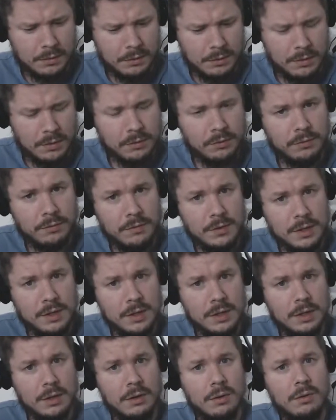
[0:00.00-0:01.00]
This
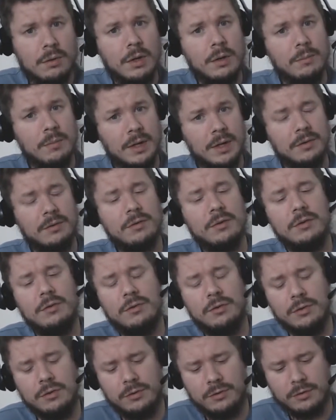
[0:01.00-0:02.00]
video
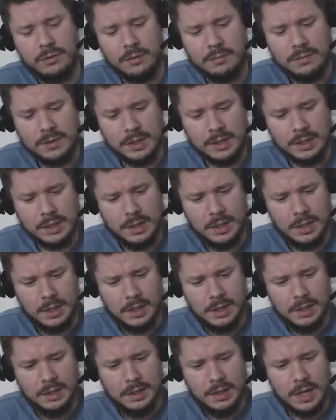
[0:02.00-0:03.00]
message is something
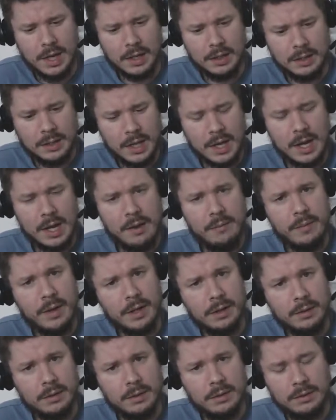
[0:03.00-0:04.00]
that came
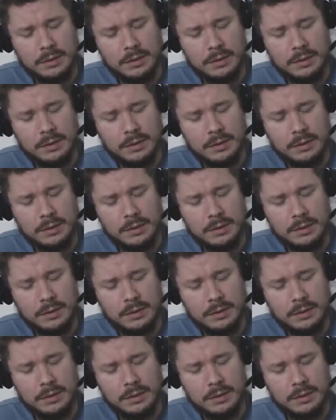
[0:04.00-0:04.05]
at,